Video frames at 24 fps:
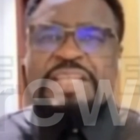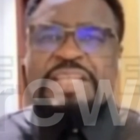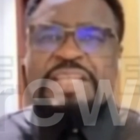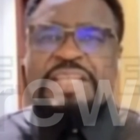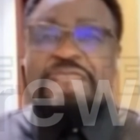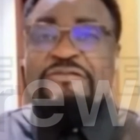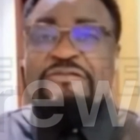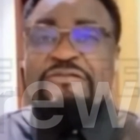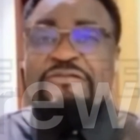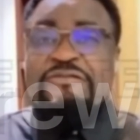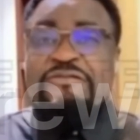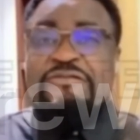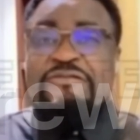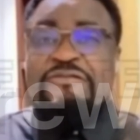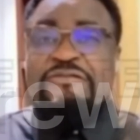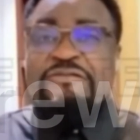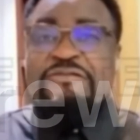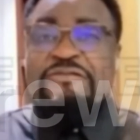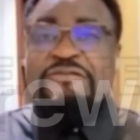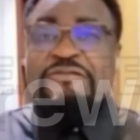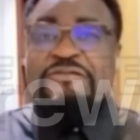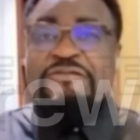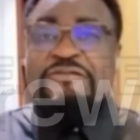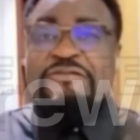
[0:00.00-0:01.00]

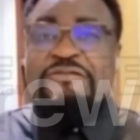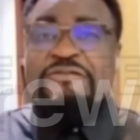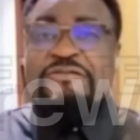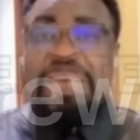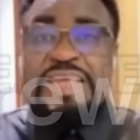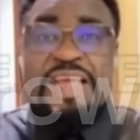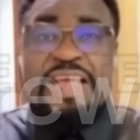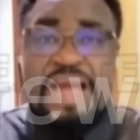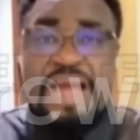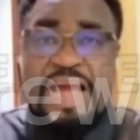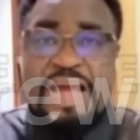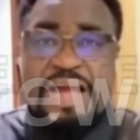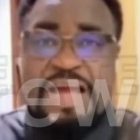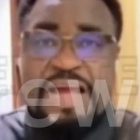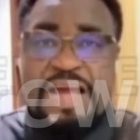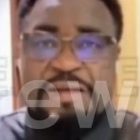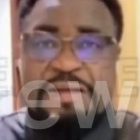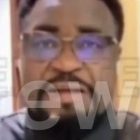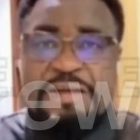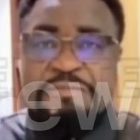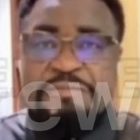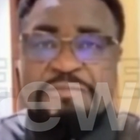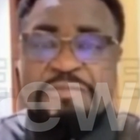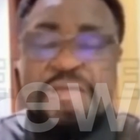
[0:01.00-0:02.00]
valid as they are,
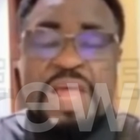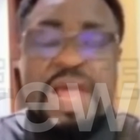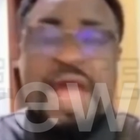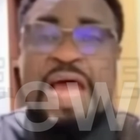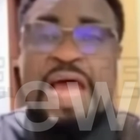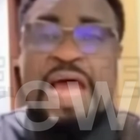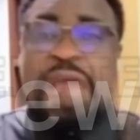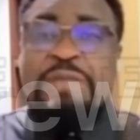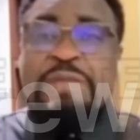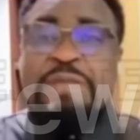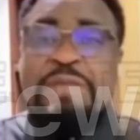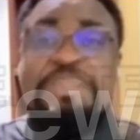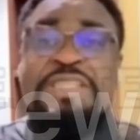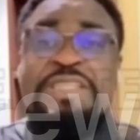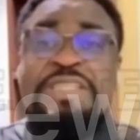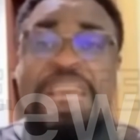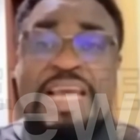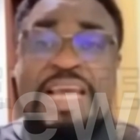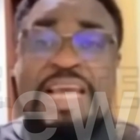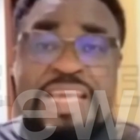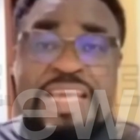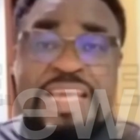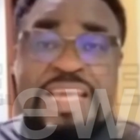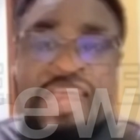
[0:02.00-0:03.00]
had been taken care
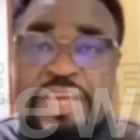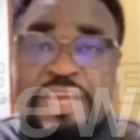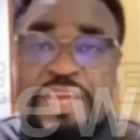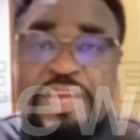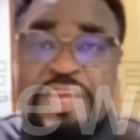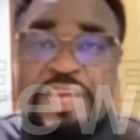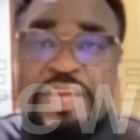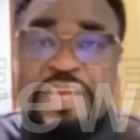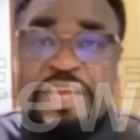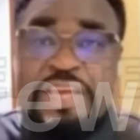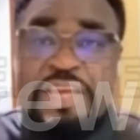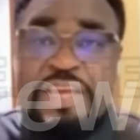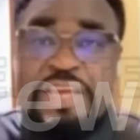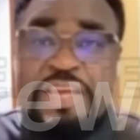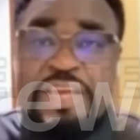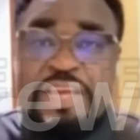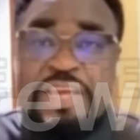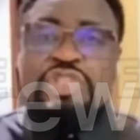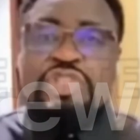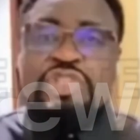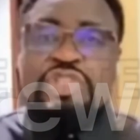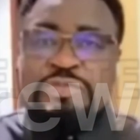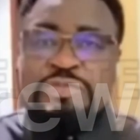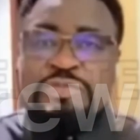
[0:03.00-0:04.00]
of by the Supreme
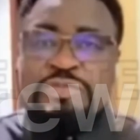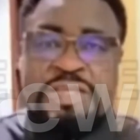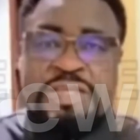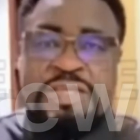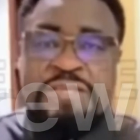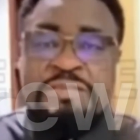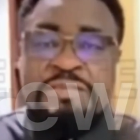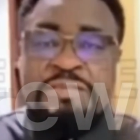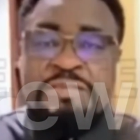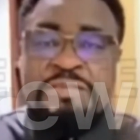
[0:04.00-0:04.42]
Court judgment.